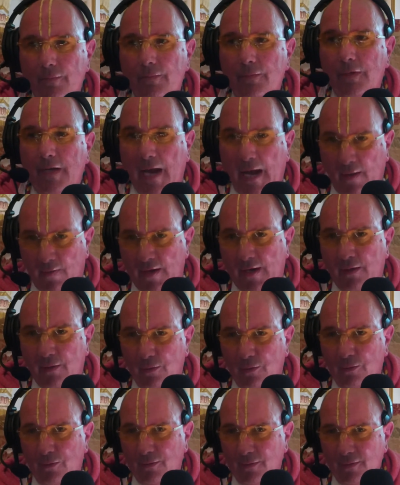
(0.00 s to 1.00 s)
Now they
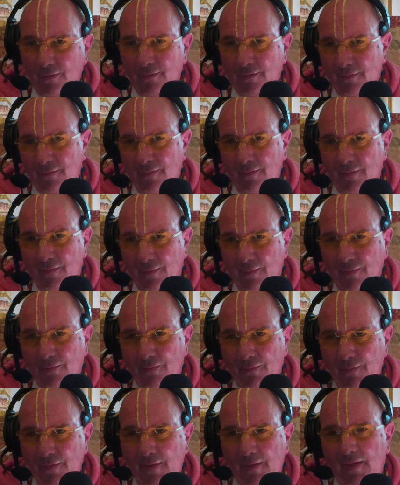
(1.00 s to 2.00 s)
do
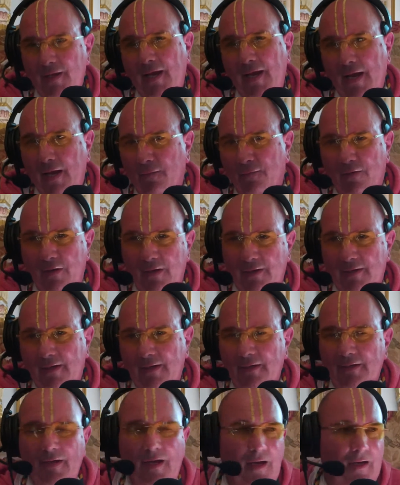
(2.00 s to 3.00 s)
everything.
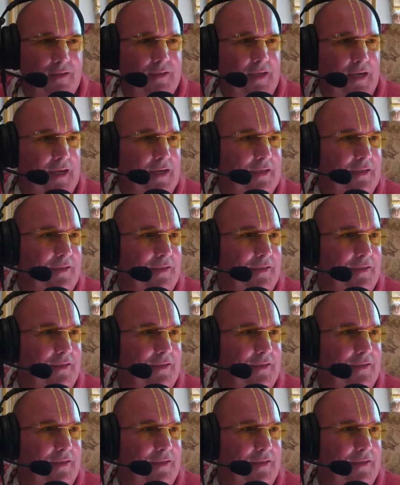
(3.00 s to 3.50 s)
Okay.